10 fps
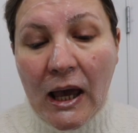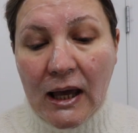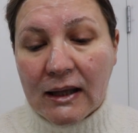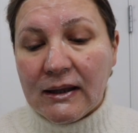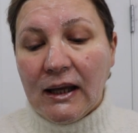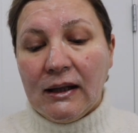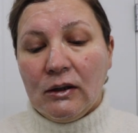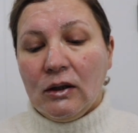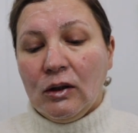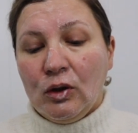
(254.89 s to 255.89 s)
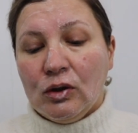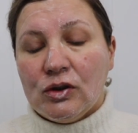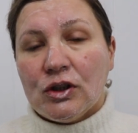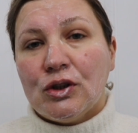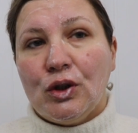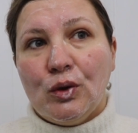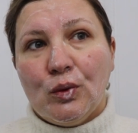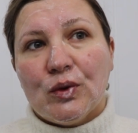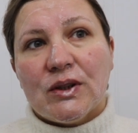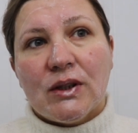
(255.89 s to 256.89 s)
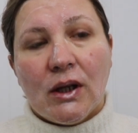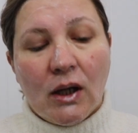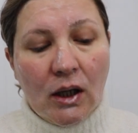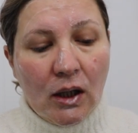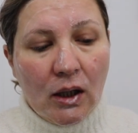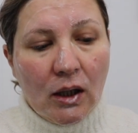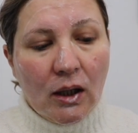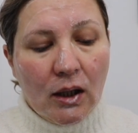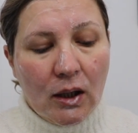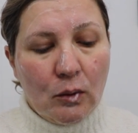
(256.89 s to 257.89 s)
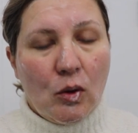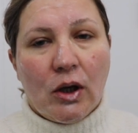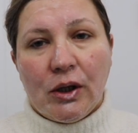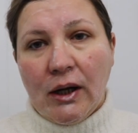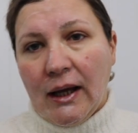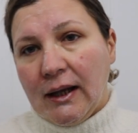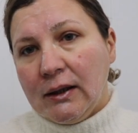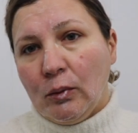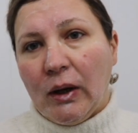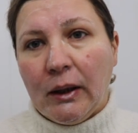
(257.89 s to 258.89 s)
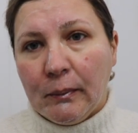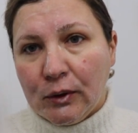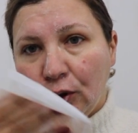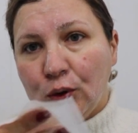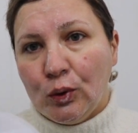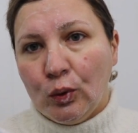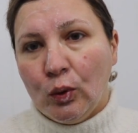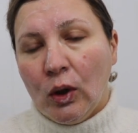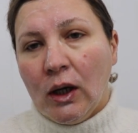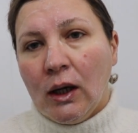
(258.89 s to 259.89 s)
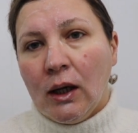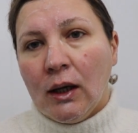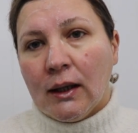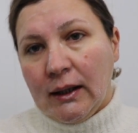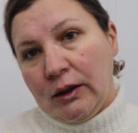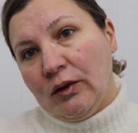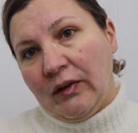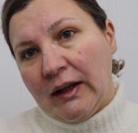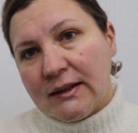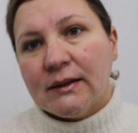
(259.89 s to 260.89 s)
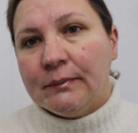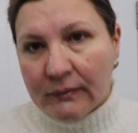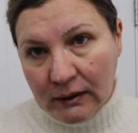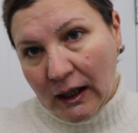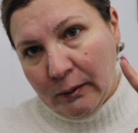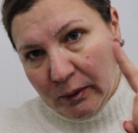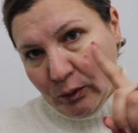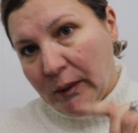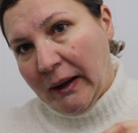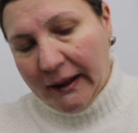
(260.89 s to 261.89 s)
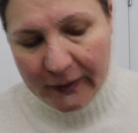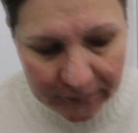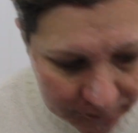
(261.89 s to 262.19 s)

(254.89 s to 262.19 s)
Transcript: And then you just use water and the wipe to clean your face. I'll be right back.